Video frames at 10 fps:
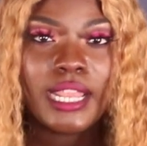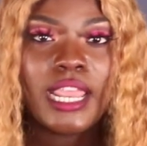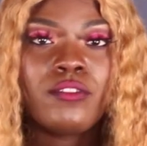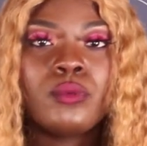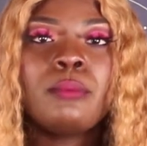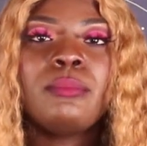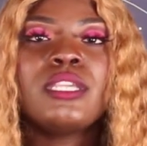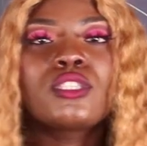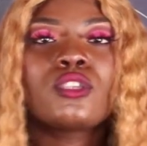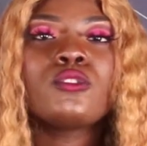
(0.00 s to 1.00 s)
and everyone
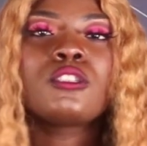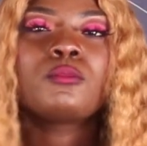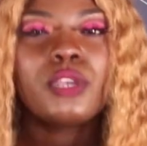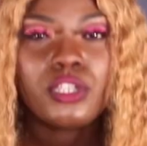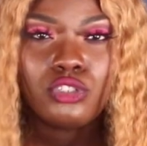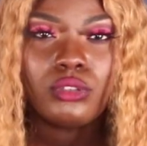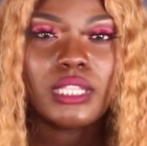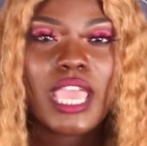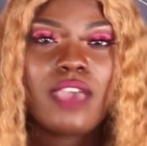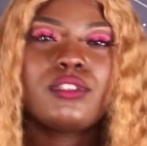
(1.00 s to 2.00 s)
being so spiritual
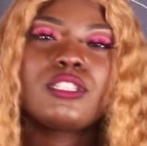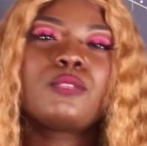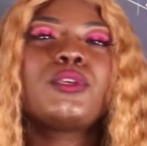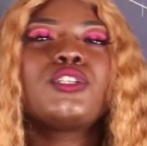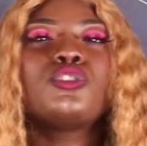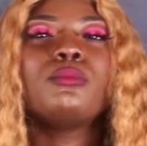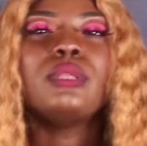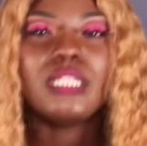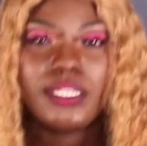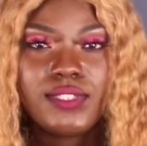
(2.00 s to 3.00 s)
and having a spiritual
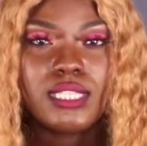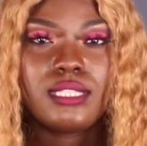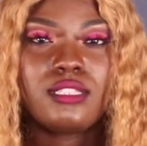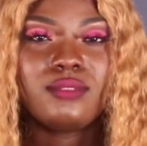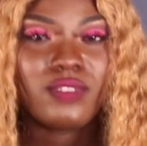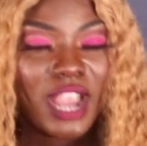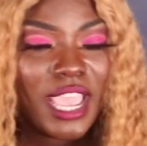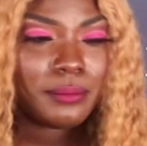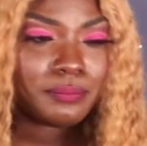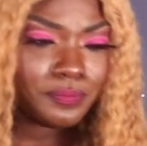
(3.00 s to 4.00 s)
belief system, right?